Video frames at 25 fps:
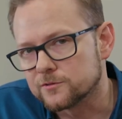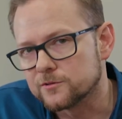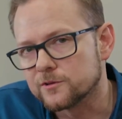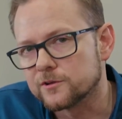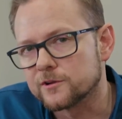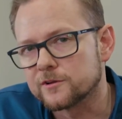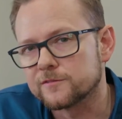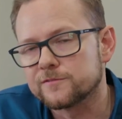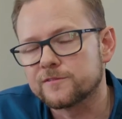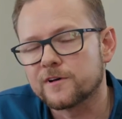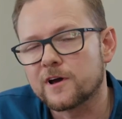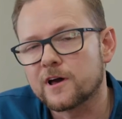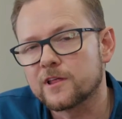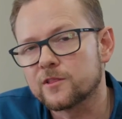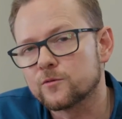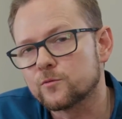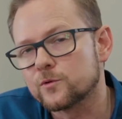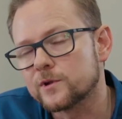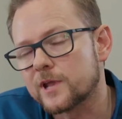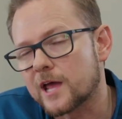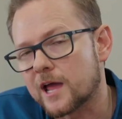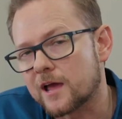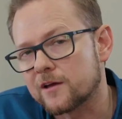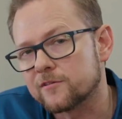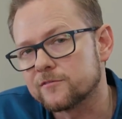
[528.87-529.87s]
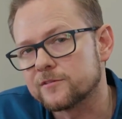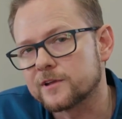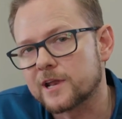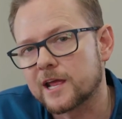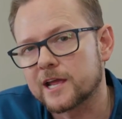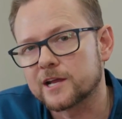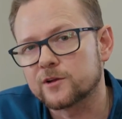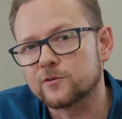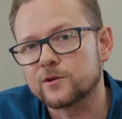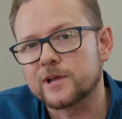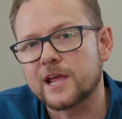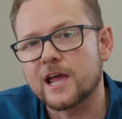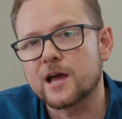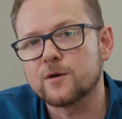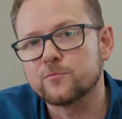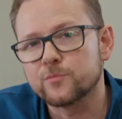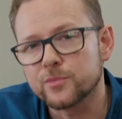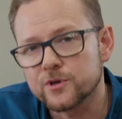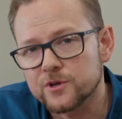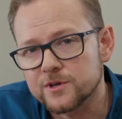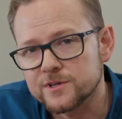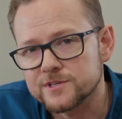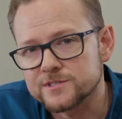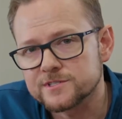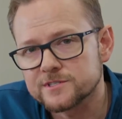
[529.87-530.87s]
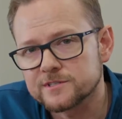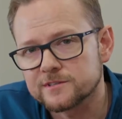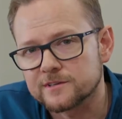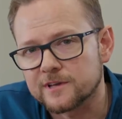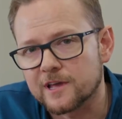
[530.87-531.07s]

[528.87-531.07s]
that her father would have an angry outburst,